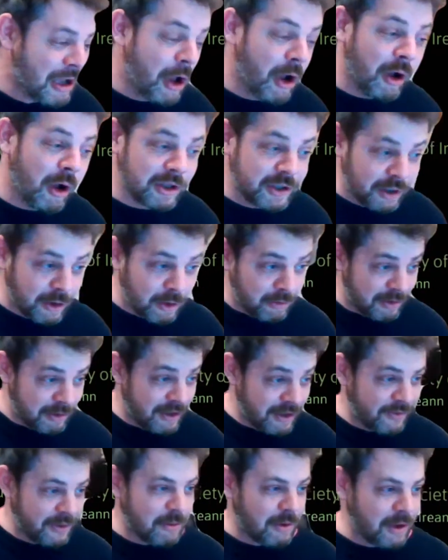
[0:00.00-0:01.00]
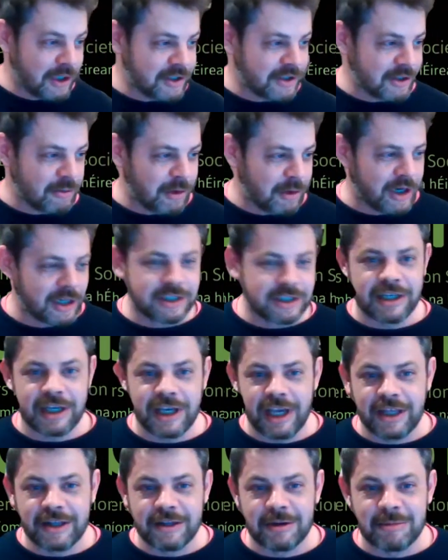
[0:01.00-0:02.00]
Although, if you want to work
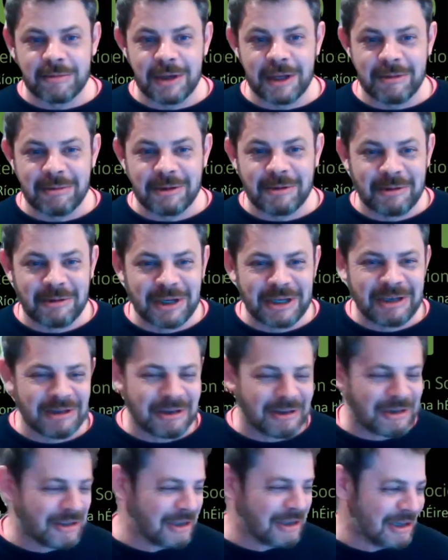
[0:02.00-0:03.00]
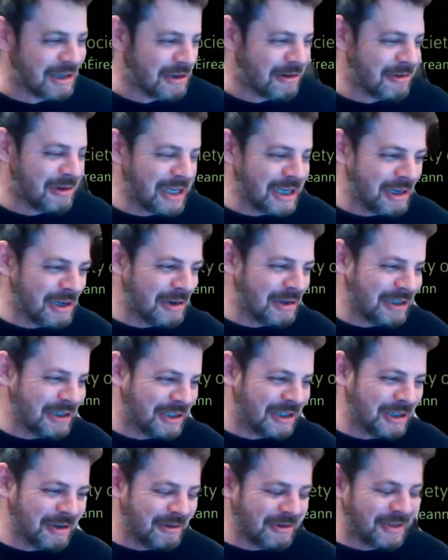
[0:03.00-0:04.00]
together, maybe we could
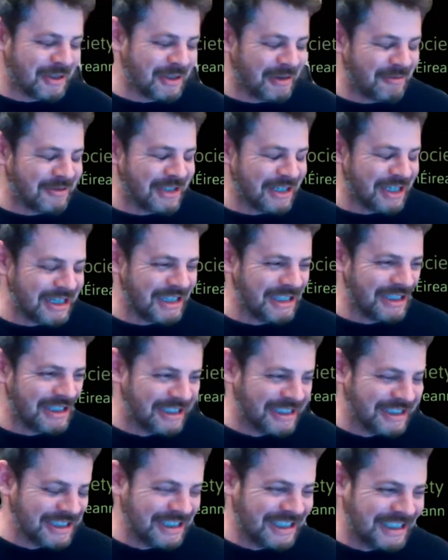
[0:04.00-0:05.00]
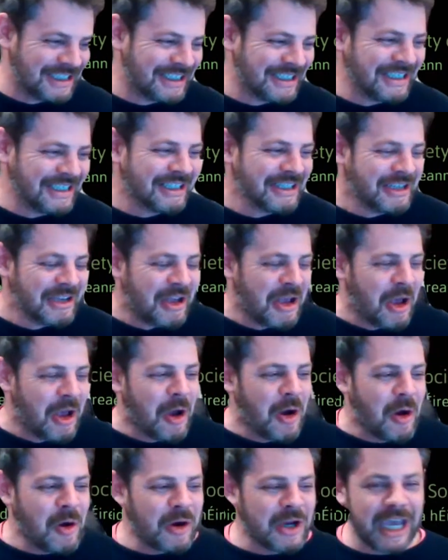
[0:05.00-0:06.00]
do something on it.
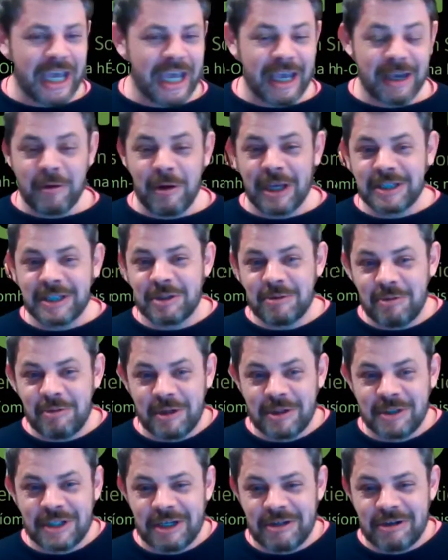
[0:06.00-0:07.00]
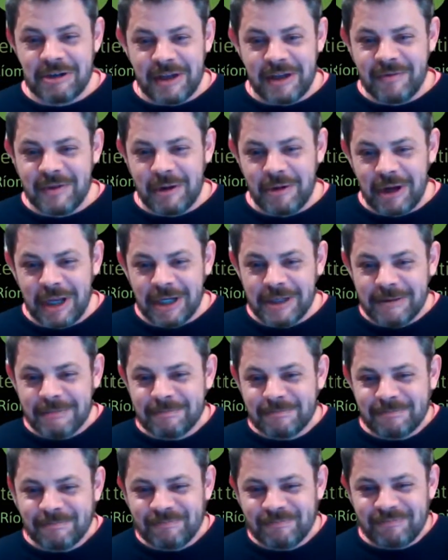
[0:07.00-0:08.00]
Okay, question 1, Deirdre, if you're
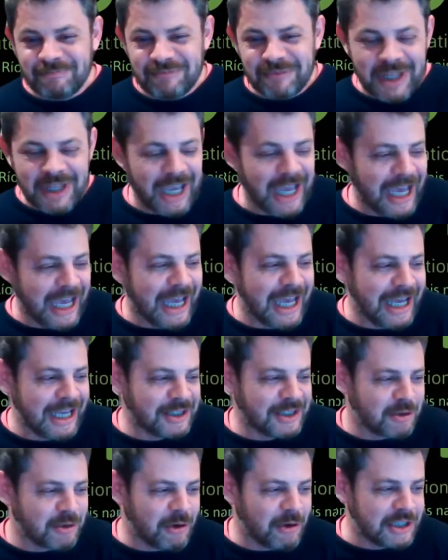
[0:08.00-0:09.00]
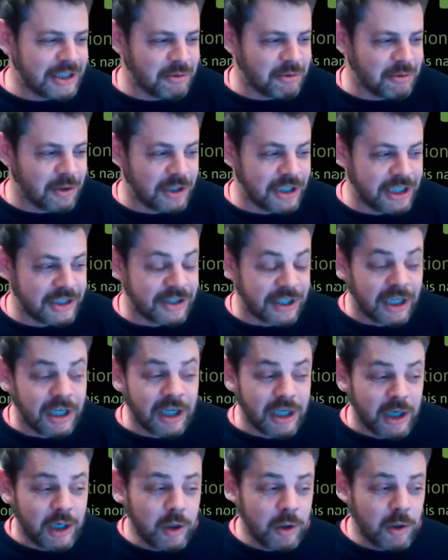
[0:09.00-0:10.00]
ready. So question 1 is,
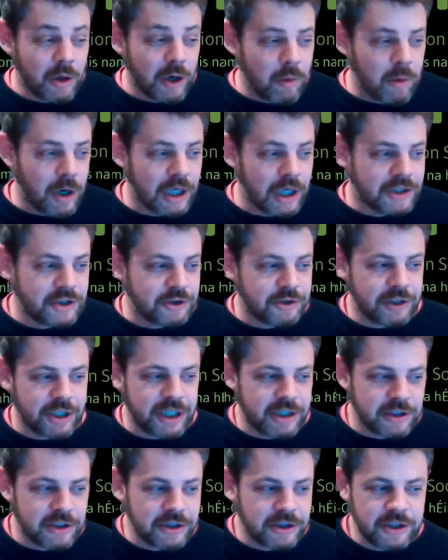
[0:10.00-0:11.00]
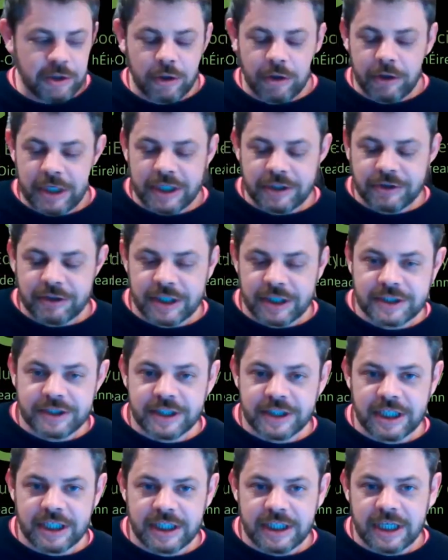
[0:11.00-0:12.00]
who or what triggered your interest
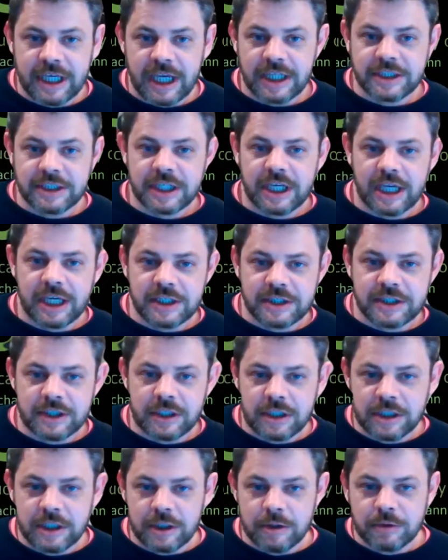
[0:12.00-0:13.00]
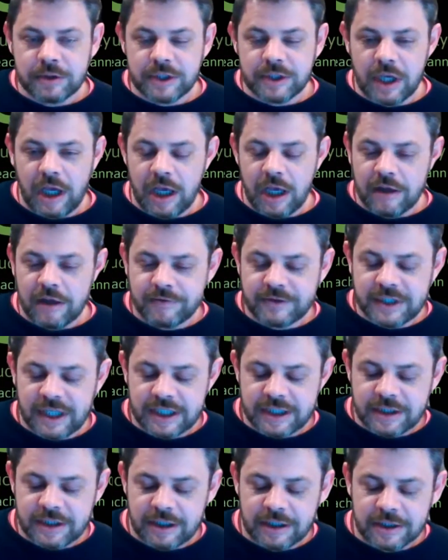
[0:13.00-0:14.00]
in the educational use of
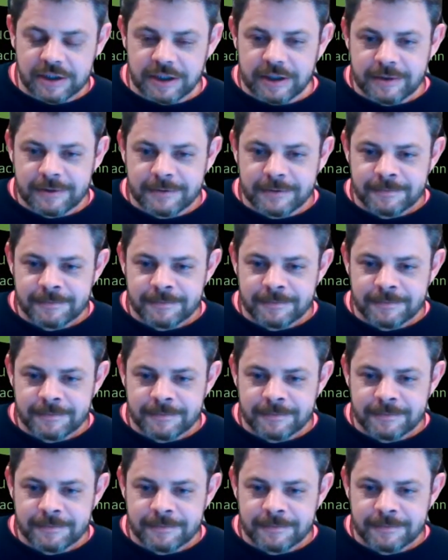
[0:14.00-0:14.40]
technology?